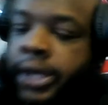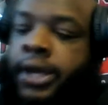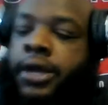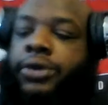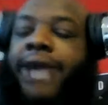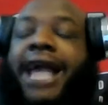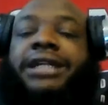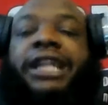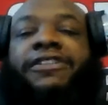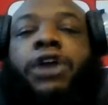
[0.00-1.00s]
We got
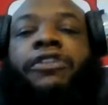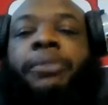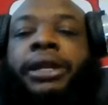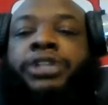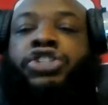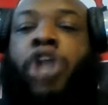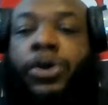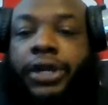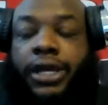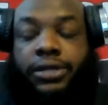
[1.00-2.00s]
Cleveland over
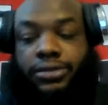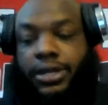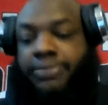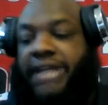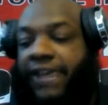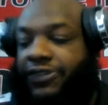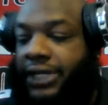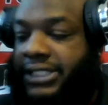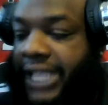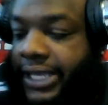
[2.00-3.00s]
Minnesota. I'm definitely
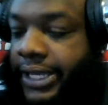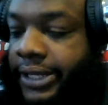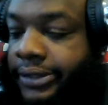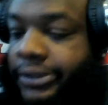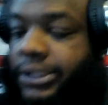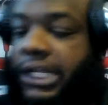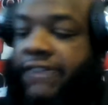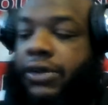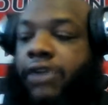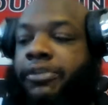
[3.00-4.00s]
taking
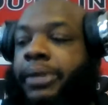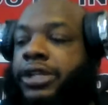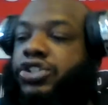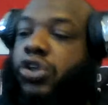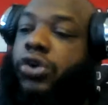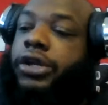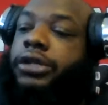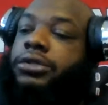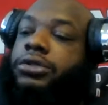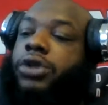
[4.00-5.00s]
Cleveland over Minnesota.
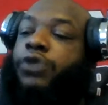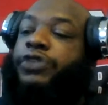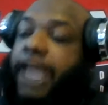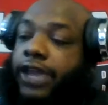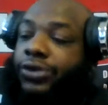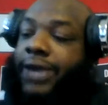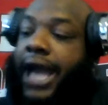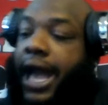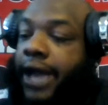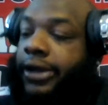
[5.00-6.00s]
Don't forget, you got